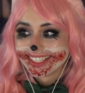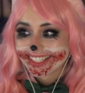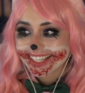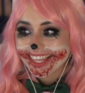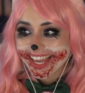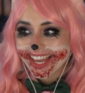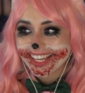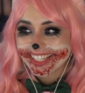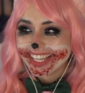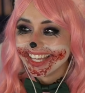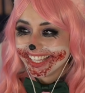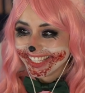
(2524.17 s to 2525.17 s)
Yeah,
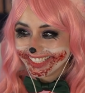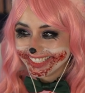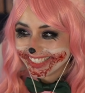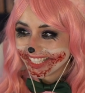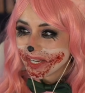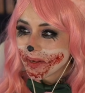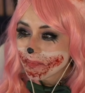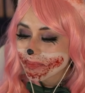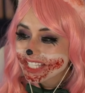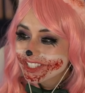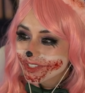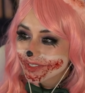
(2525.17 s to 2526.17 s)

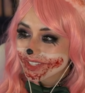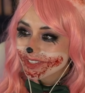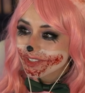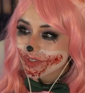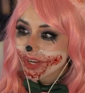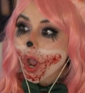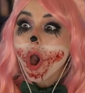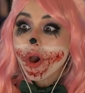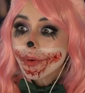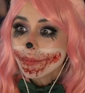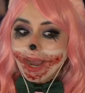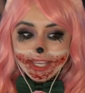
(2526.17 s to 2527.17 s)
it's true. You joy.
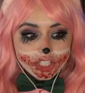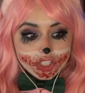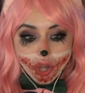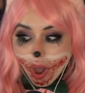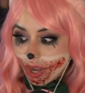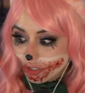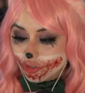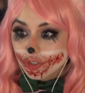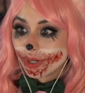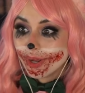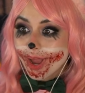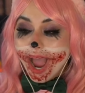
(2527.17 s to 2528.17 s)
Oh my gosh.
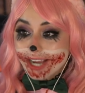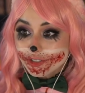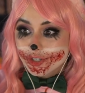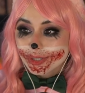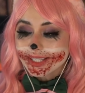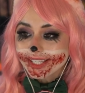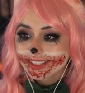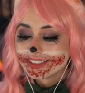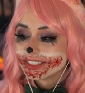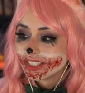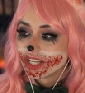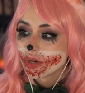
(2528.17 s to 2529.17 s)
Actually,
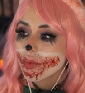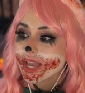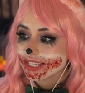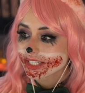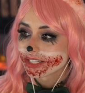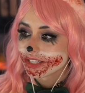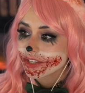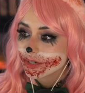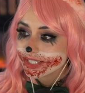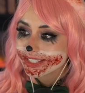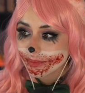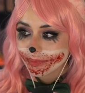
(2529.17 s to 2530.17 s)
wait, there
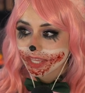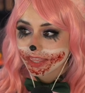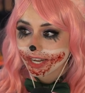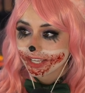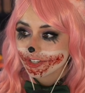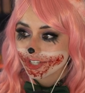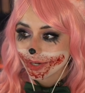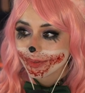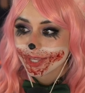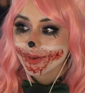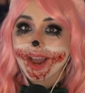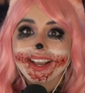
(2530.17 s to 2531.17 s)
is something that I can share
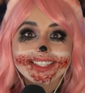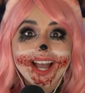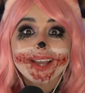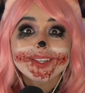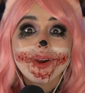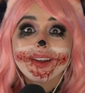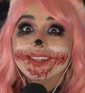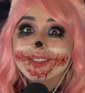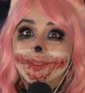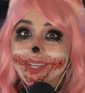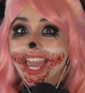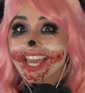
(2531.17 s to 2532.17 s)
with you guys. I got a
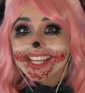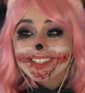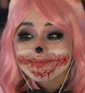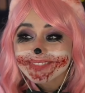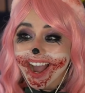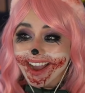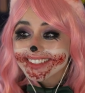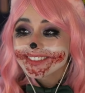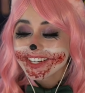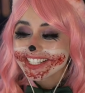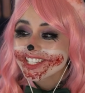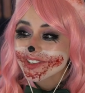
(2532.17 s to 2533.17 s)
new game. I
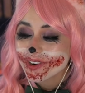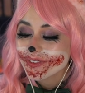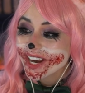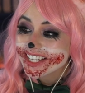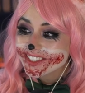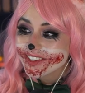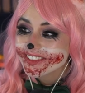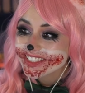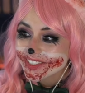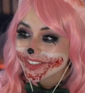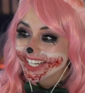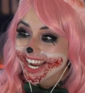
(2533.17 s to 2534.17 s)
went to a retro
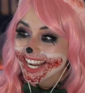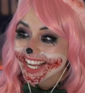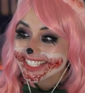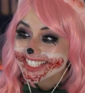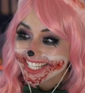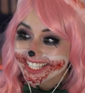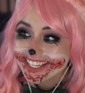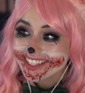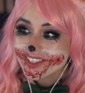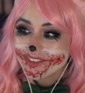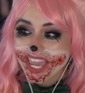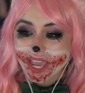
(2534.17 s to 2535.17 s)
store and I did get a
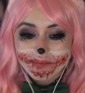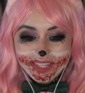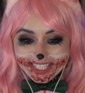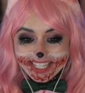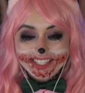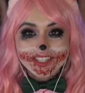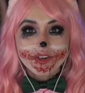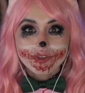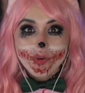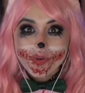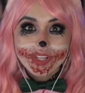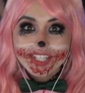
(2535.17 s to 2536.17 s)
new game. This is the
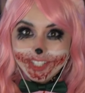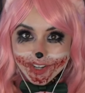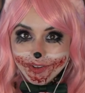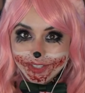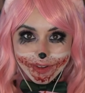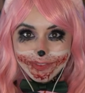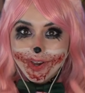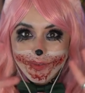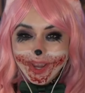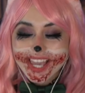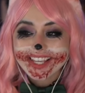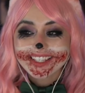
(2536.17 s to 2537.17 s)
coolest news of the
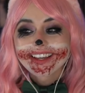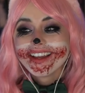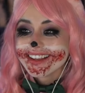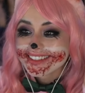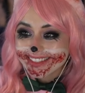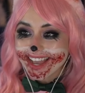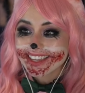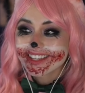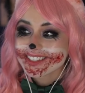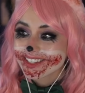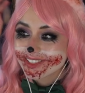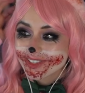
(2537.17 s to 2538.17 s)
week. Second
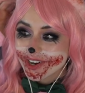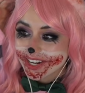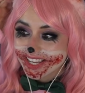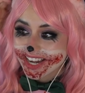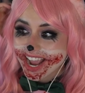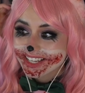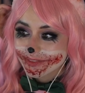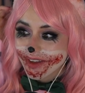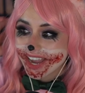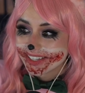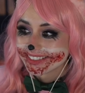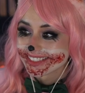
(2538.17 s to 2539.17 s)
to starting
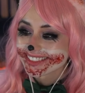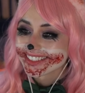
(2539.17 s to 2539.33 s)
X-Files.